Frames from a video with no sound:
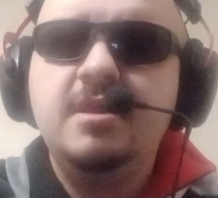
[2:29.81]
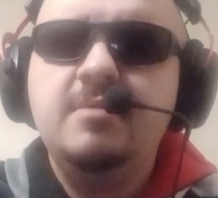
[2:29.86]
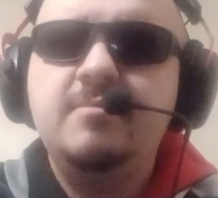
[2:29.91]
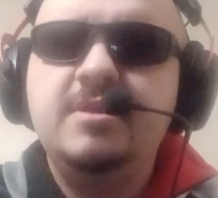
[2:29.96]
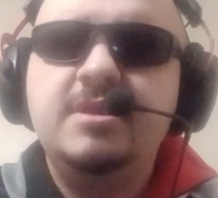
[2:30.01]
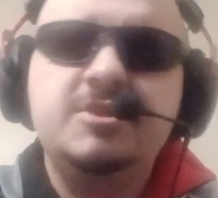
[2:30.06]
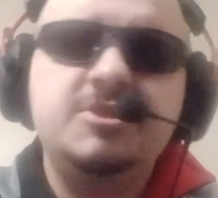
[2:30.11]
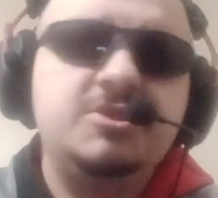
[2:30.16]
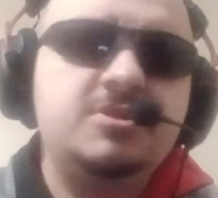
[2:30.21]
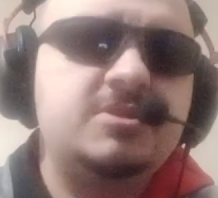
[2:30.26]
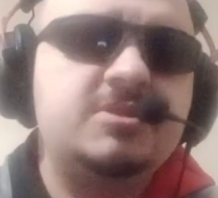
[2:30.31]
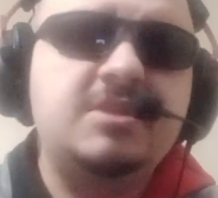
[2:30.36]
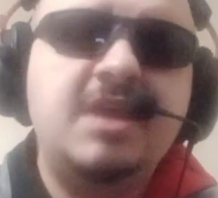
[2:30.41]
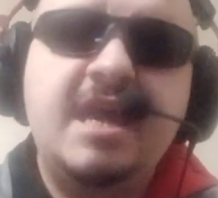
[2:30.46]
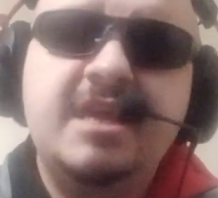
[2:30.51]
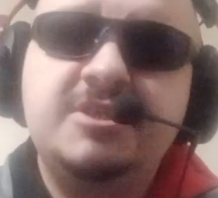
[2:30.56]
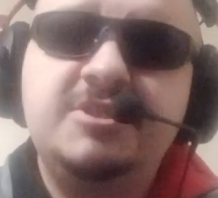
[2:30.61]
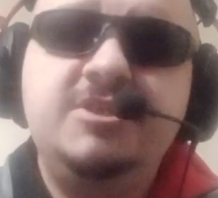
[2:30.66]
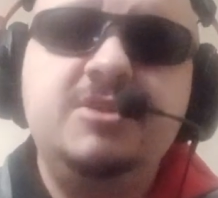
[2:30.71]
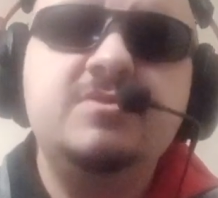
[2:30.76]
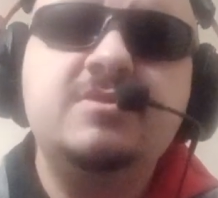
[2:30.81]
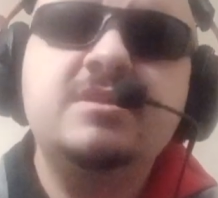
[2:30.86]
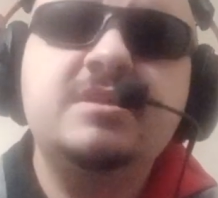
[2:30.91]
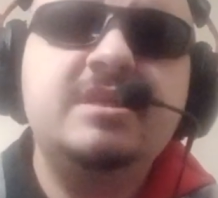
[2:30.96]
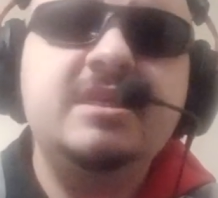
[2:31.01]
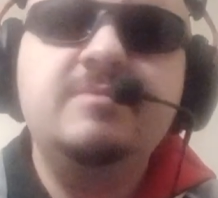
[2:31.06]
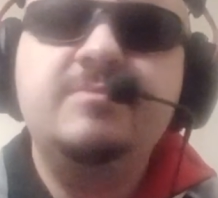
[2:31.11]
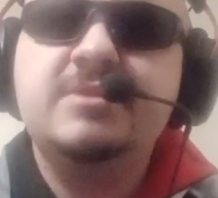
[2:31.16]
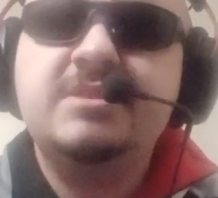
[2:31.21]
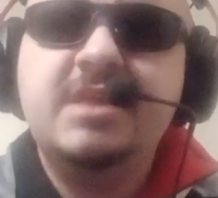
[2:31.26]
Because Zach G, you can
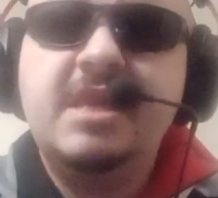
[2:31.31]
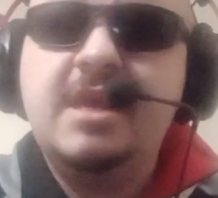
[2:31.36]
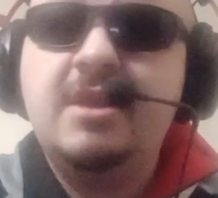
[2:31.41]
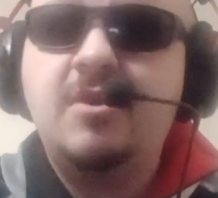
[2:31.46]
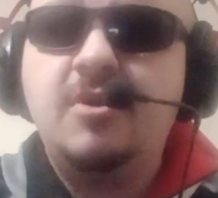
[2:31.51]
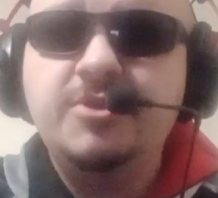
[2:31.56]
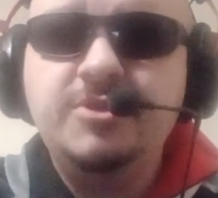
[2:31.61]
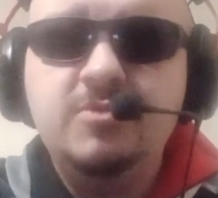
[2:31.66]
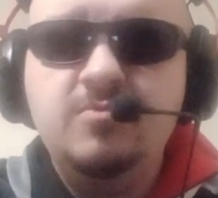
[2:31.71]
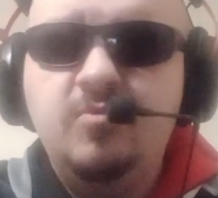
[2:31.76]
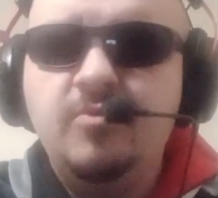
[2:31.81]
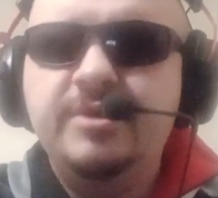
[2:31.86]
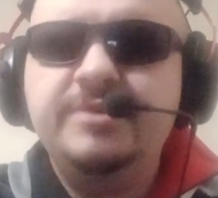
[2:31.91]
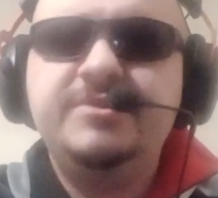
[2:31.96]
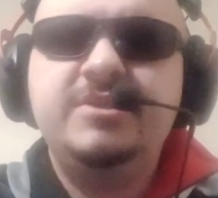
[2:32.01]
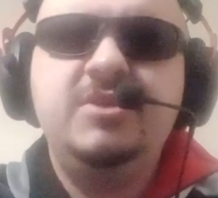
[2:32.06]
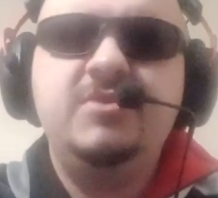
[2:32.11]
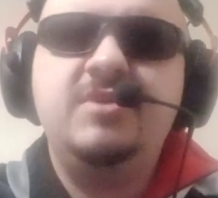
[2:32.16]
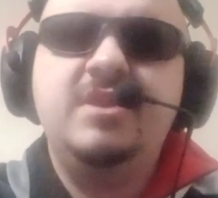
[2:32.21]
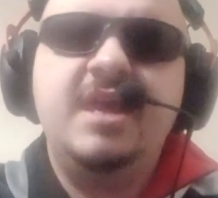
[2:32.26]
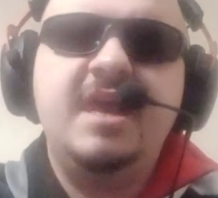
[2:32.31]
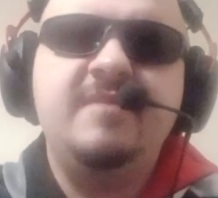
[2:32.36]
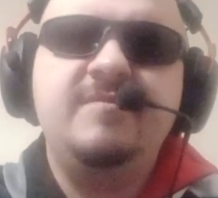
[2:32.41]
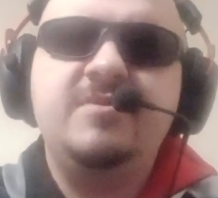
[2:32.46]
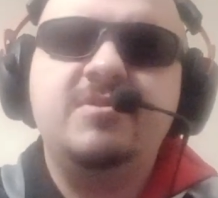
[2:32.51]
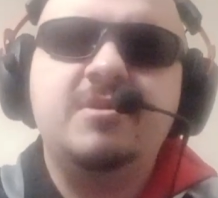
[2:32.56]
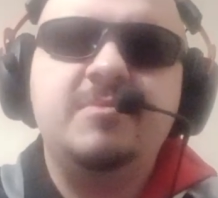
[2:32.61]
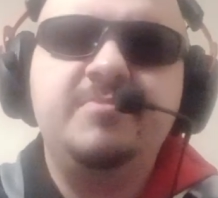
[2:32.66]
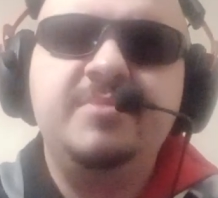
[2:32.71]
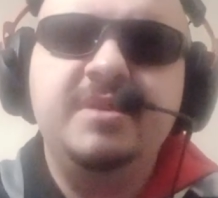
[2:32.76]
keep saying all you want that you can have
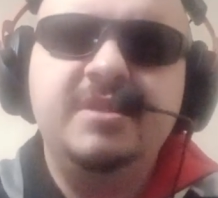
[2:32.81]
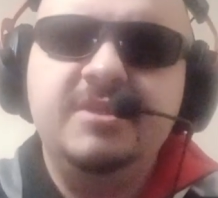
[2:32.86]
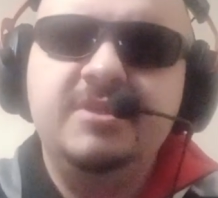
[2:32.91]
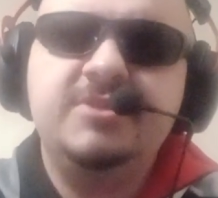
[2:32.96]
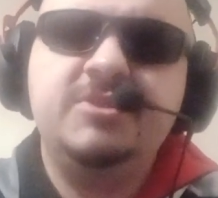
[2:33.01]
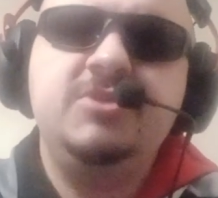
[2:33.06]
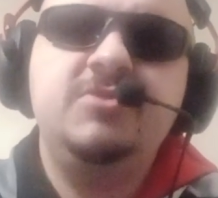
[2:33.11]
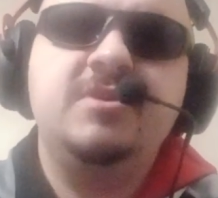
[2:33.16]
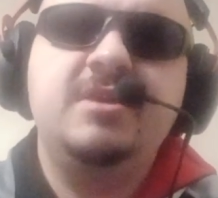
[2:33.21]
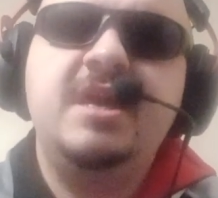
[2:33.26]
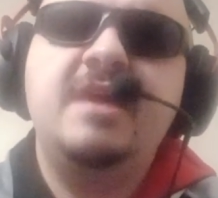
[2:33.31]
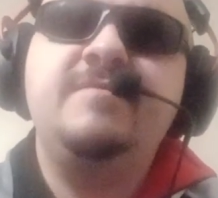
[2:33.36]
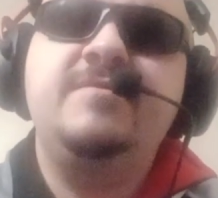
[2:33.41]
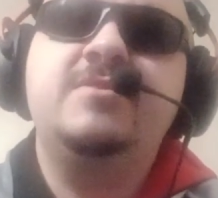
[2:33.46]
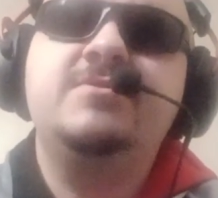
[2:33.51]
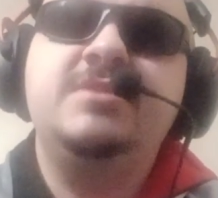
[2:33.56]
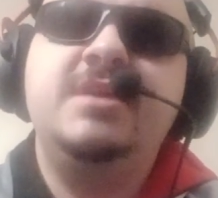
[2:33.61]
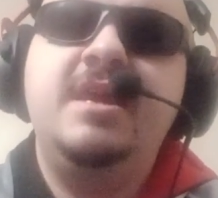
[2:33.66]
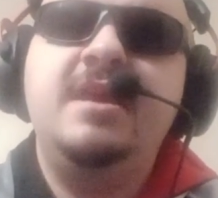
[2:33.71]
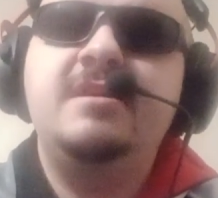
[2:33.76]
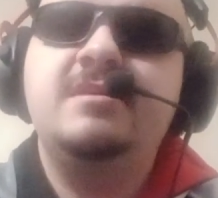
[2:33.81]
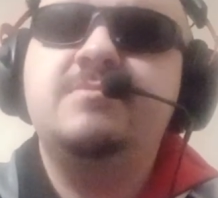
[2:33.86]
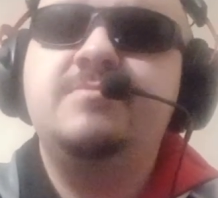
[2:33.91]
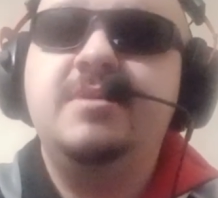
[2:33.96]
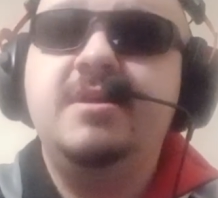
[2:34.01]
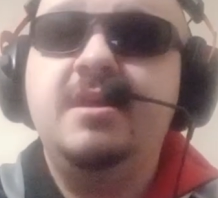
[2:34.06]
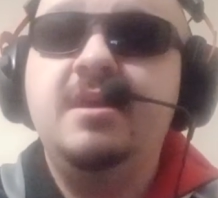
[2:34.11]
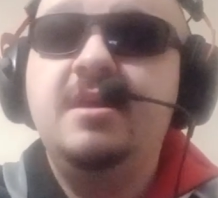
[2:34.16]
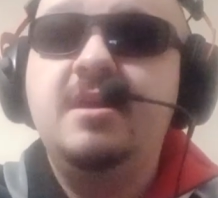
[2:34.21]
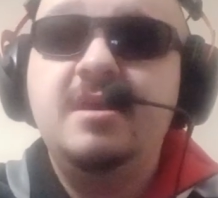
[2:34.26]
your opinions and you can have your takes,
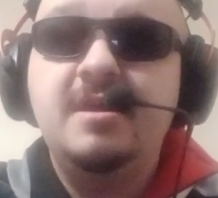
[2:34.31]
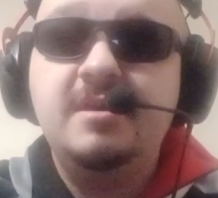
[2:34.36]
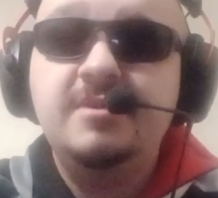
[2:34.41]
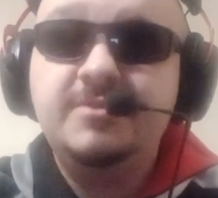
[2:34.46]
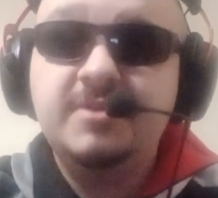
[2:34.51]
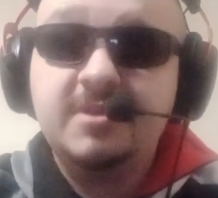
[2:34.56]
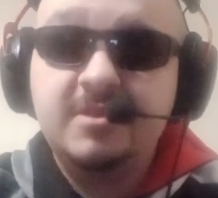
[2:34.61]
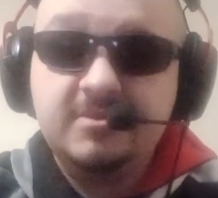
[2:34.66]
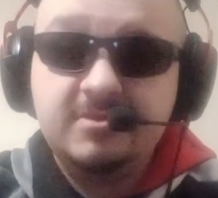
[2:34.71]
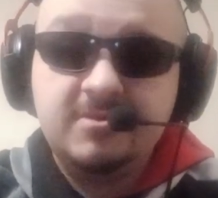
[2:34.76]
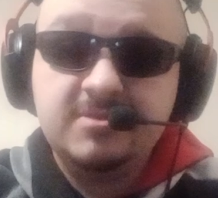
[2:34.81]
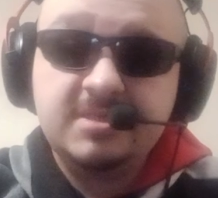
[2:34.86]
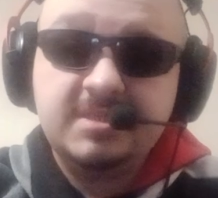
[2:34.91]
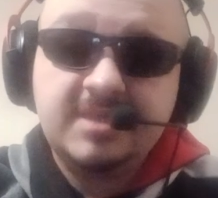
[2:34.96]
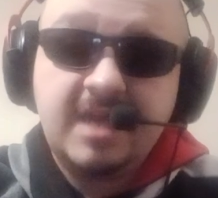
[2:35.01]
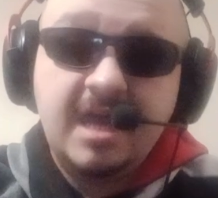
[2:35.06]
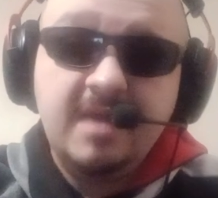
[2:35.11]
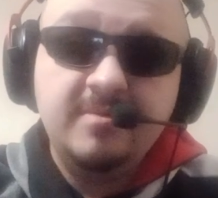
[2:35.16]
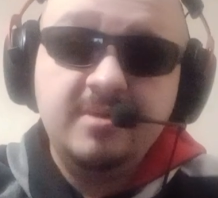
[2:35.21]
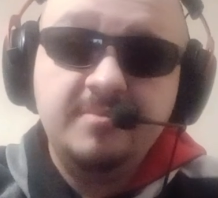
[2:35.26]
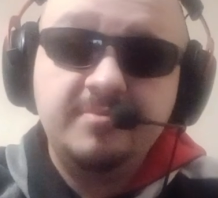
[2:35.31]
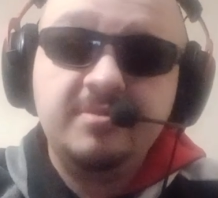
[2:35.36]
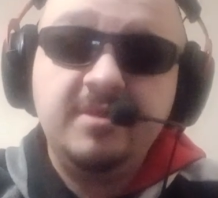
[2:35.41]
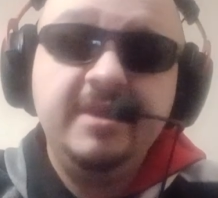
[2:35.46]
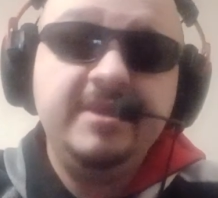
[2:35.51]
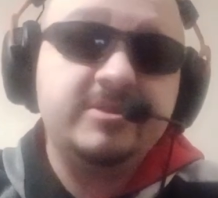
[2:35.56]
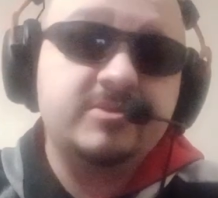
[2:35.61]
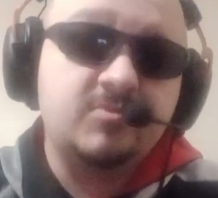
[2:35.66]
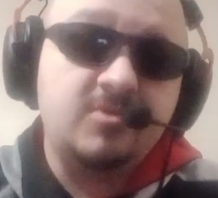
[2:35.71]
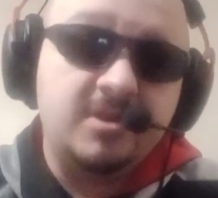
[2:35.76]
but there, there's a time and
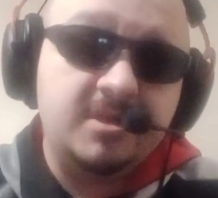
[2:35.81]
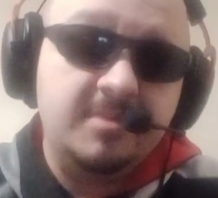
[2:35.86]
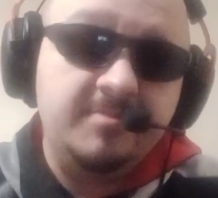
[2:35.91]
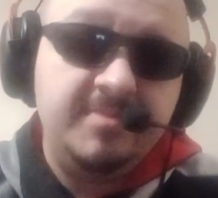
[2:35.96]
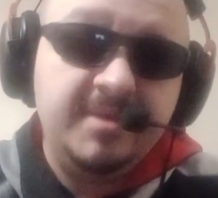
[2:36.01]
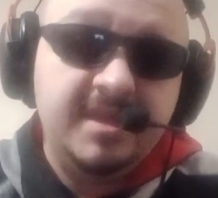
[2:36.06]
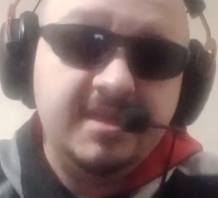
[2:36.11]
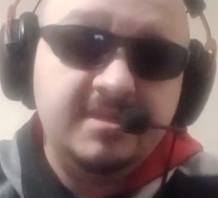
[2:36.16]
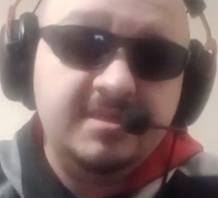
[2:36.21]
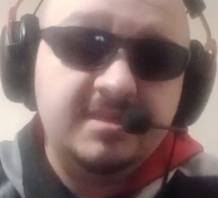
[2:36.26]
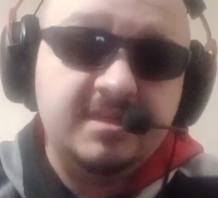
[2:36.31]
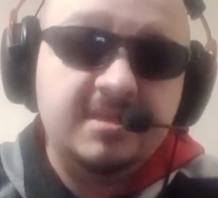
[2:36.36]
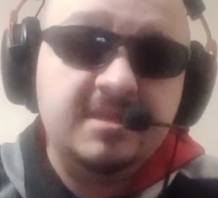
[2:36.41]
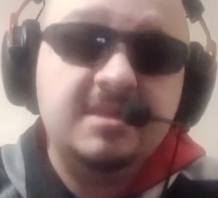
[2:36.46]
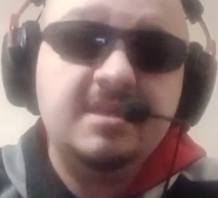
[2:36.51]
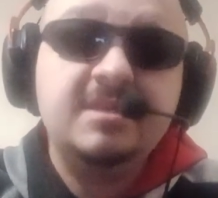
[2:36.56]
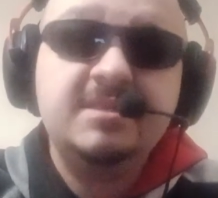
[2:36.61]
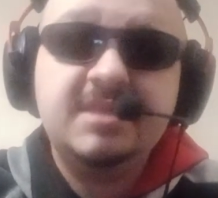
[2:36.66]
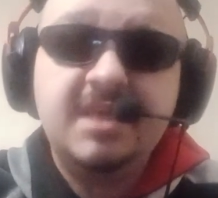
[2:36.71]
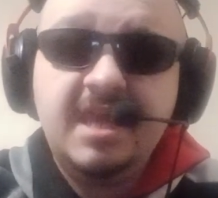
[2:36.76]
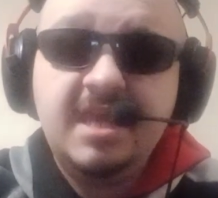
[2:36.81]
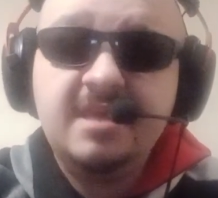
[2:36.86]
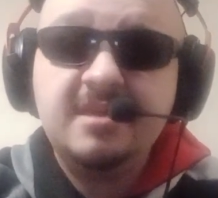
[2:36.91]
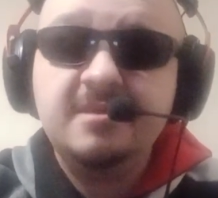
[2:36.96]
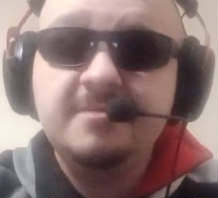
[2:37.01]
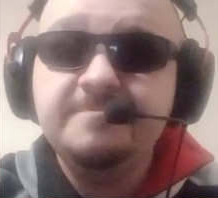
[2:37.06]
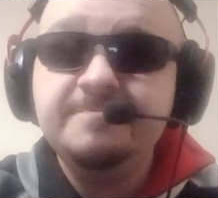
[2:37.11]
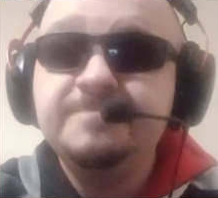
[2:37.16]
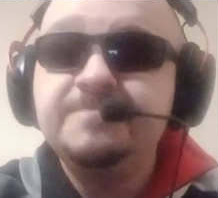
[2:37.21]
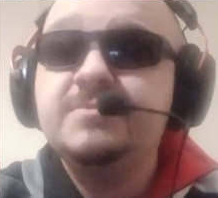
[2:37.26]
place where an opinion and a take